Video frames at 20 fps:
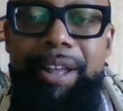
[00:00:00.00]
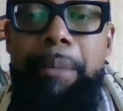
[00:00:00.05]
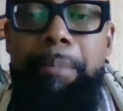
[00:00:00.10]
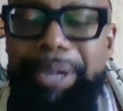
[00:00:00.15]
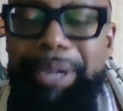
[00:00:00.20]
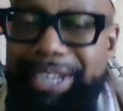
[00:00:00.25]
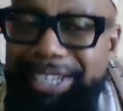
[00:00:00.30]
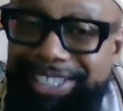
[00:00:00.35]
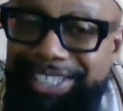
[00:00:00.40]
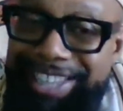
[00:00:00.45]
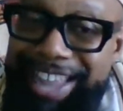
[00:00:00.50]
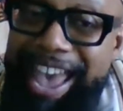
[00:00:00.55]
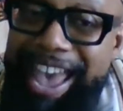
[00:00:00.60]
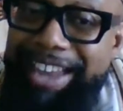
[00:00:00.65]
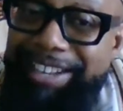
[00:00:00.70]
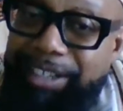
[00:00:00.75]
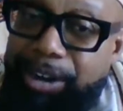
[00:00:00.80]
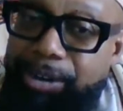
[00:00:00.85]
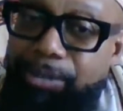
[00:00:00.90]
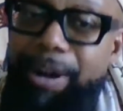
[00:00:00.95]
But is
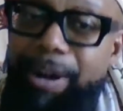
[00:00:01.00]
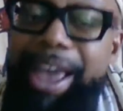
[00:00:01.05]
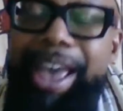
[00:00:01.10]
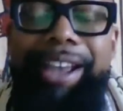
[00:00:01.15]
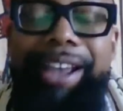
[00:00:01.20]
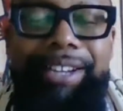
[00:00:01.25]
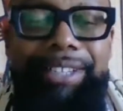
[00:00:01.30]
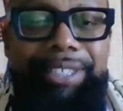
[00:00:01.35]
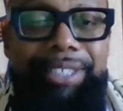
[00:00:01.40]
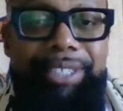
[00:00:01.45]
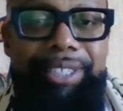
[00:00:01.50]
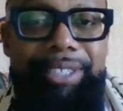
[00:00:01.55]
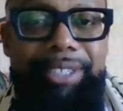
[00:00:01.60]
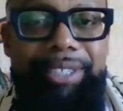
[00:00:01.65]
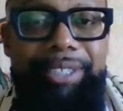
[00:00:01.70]
that correct?